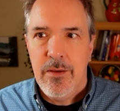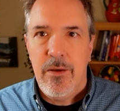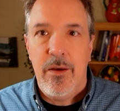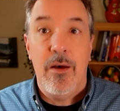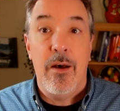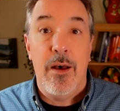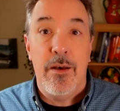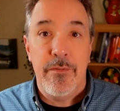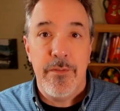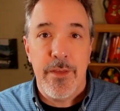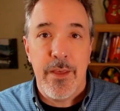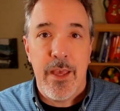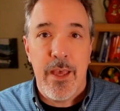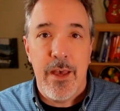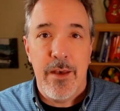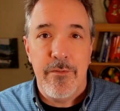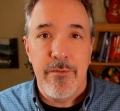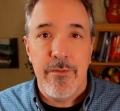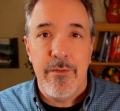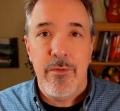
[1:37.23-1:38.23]
off the
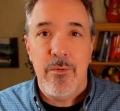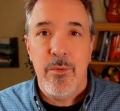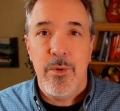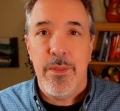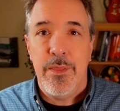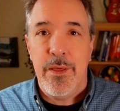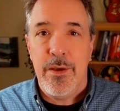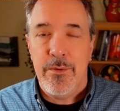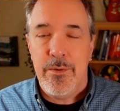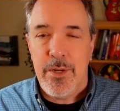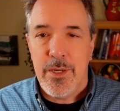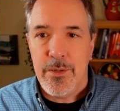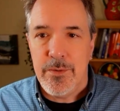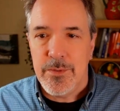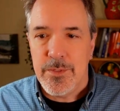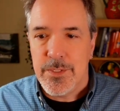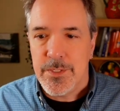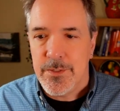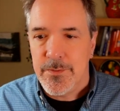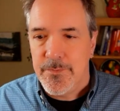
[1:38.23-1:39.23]
cuff without notes.